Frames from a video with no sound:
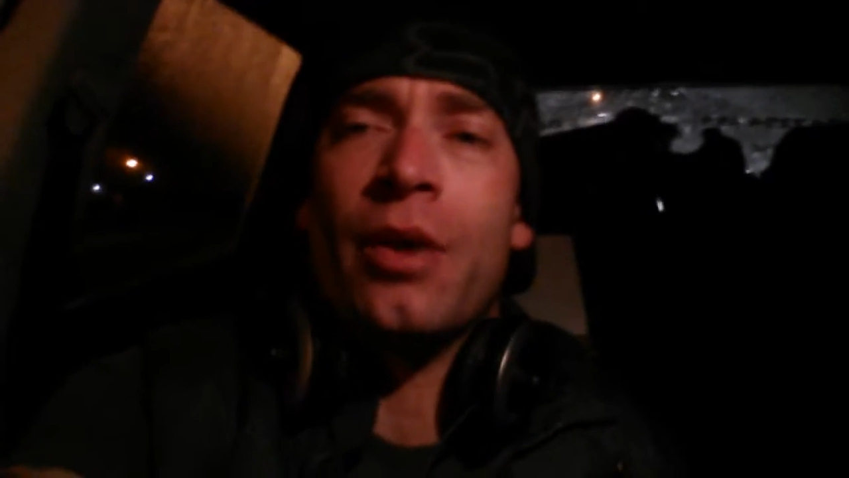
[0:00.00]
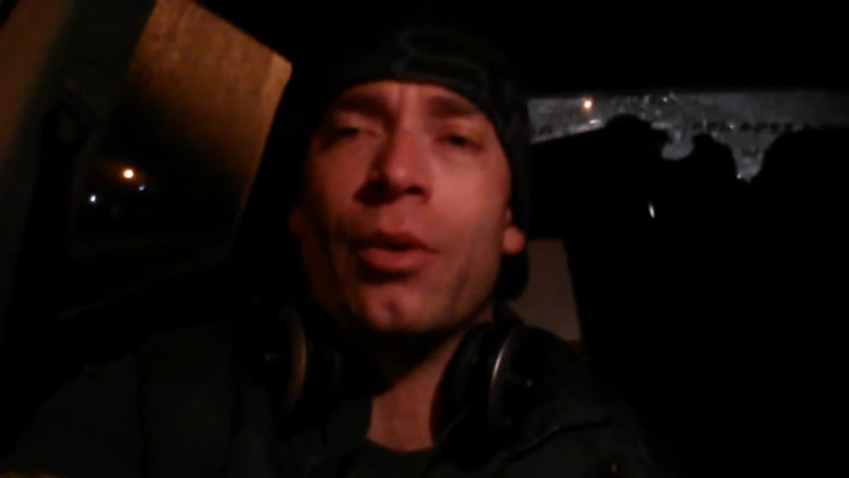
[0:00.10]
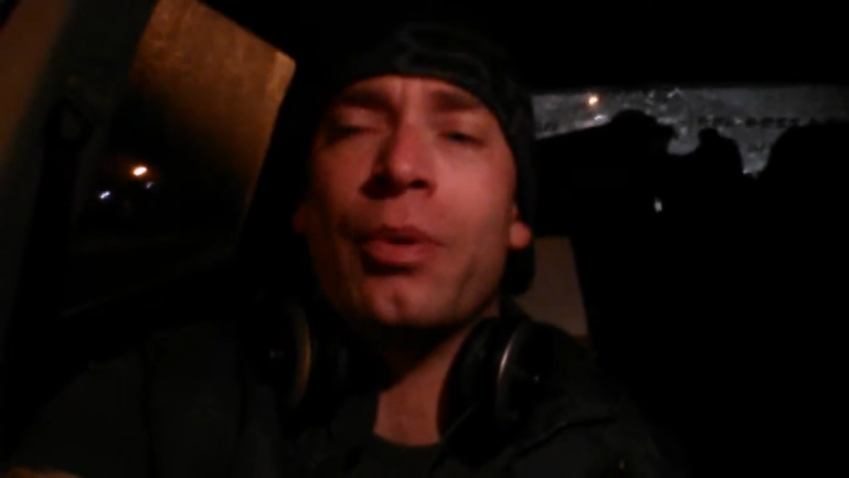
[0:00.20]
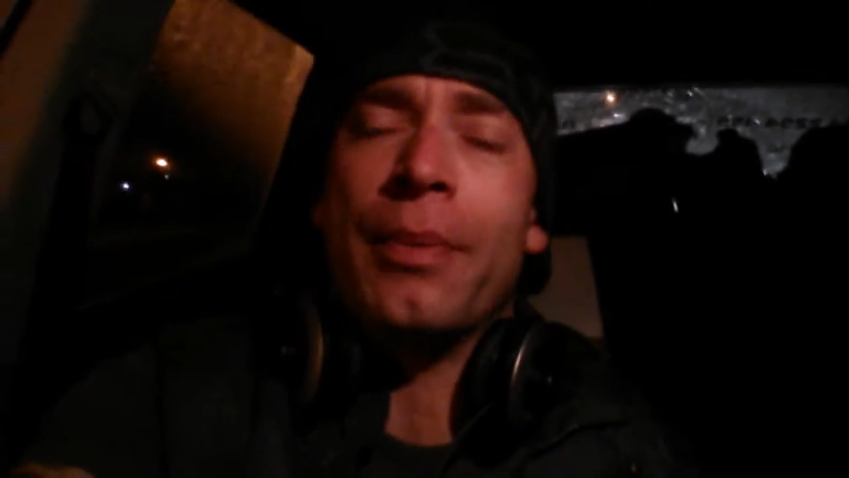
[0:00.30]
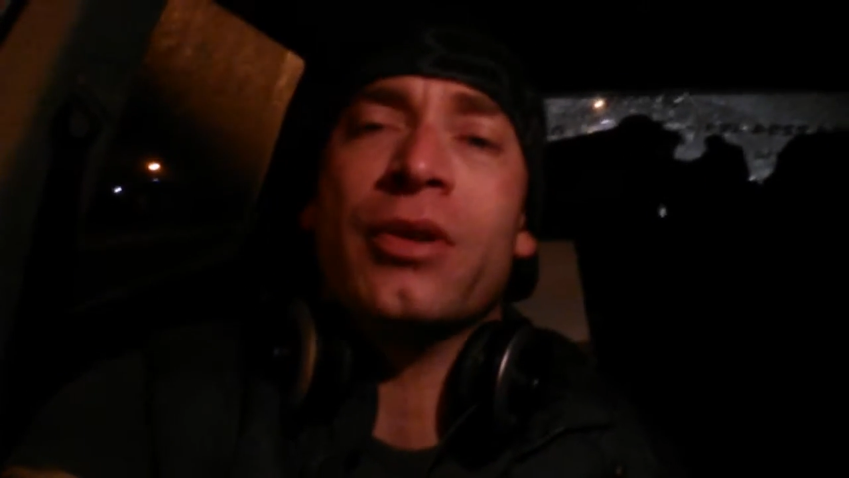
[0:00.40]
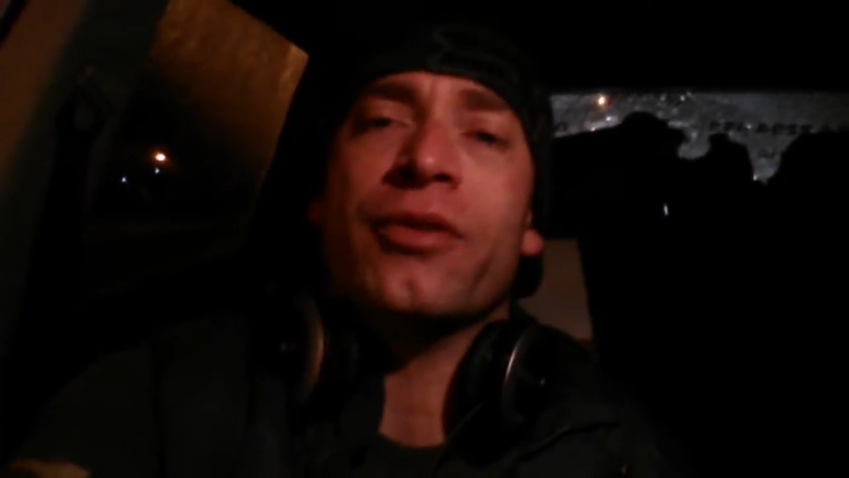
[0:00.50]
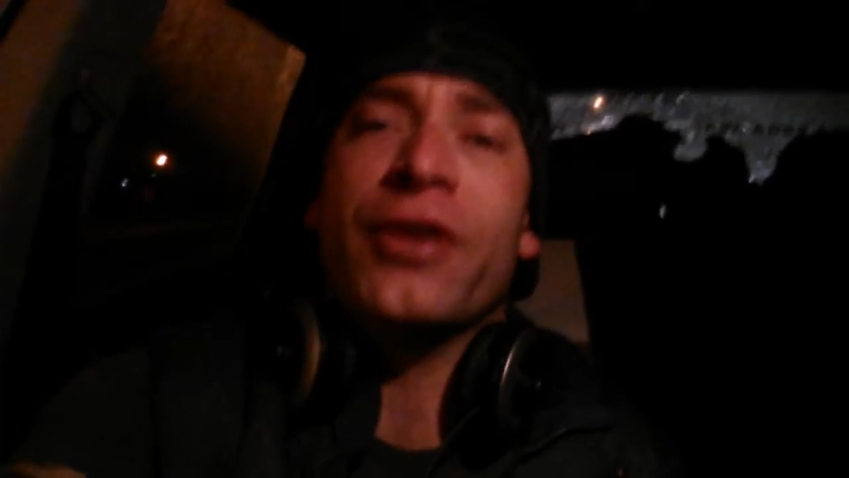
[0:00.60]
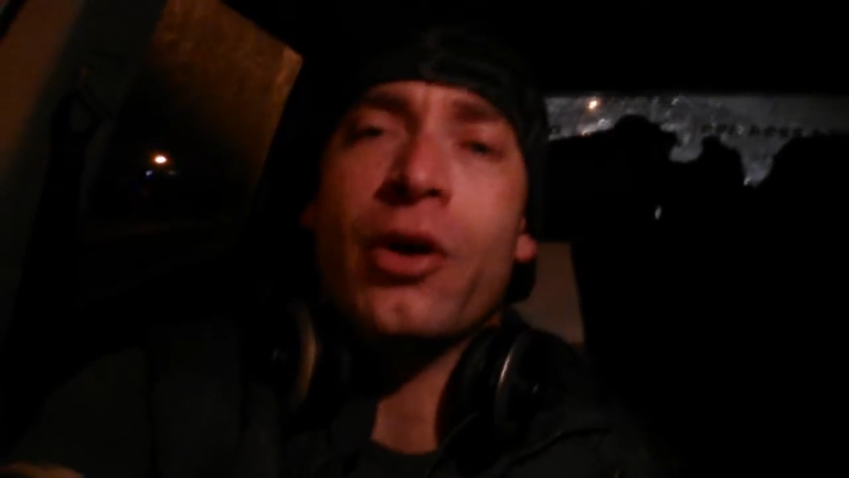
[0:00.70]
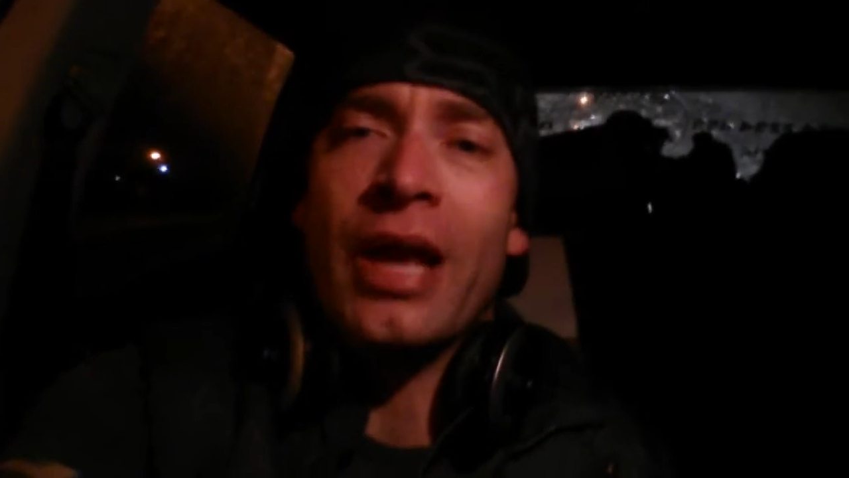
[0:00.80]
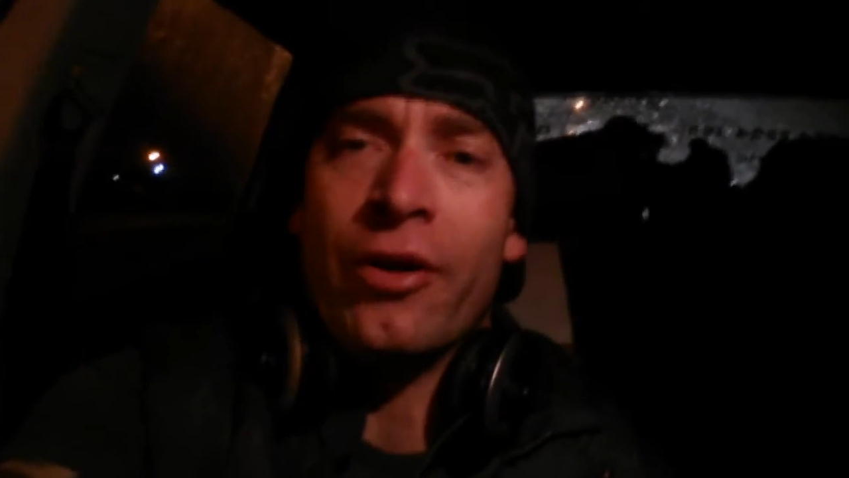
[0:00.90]
we'll put up a little
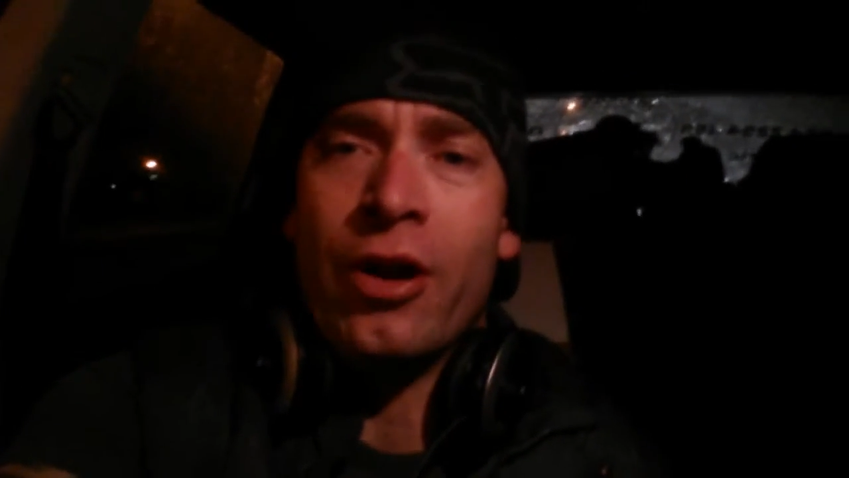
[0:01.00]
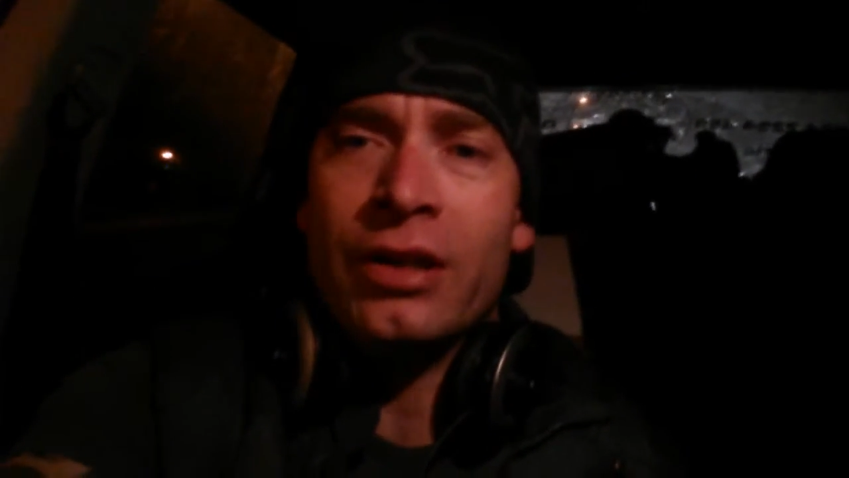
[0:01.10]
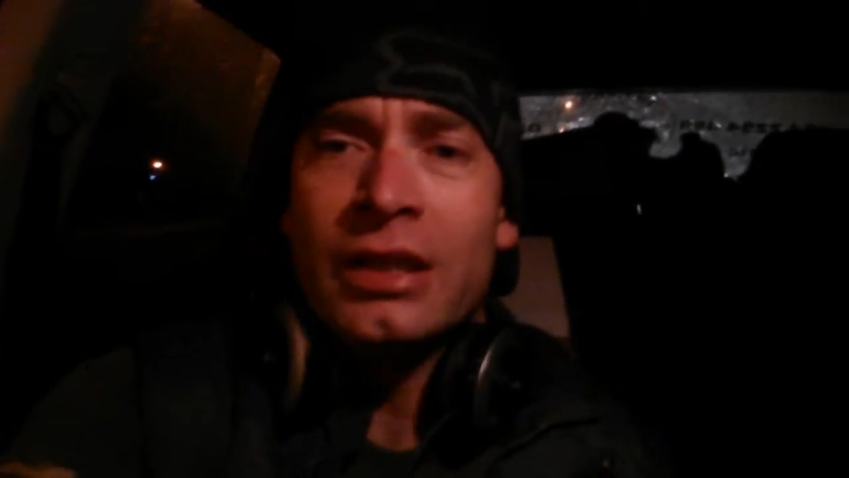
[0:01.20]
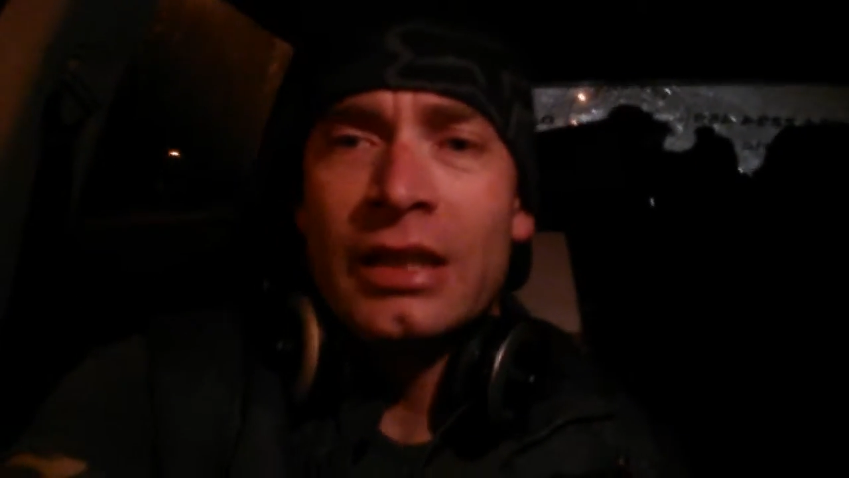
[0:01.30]
video later on